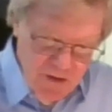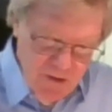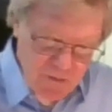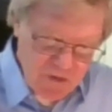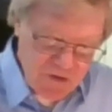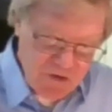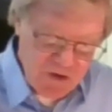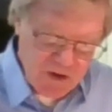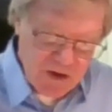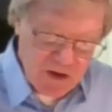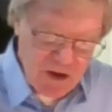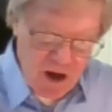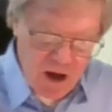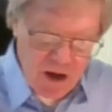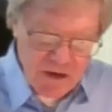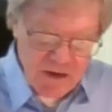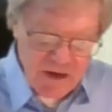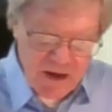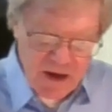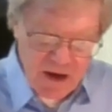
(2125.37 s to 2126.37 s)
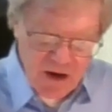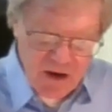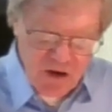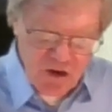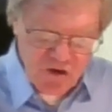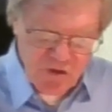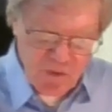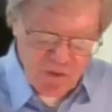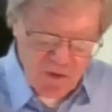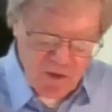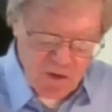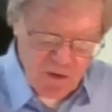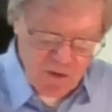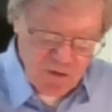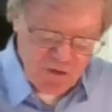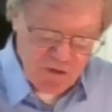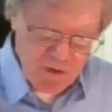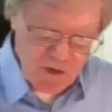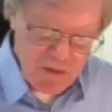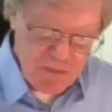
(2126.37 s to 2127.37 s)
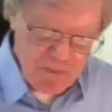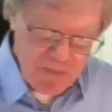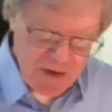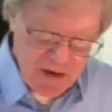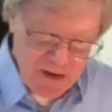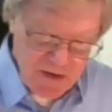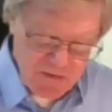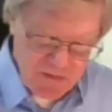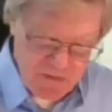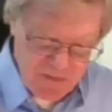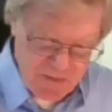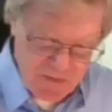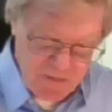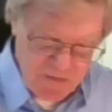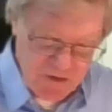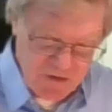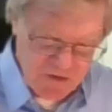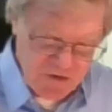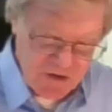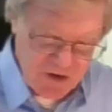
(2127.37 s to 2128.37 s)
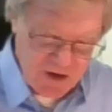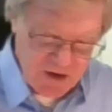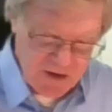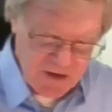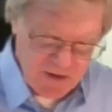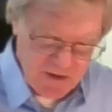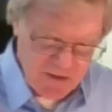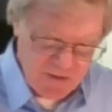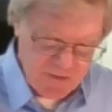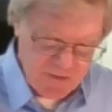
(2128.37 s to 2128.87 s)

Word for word: we see that God cares for those who repent from their sin.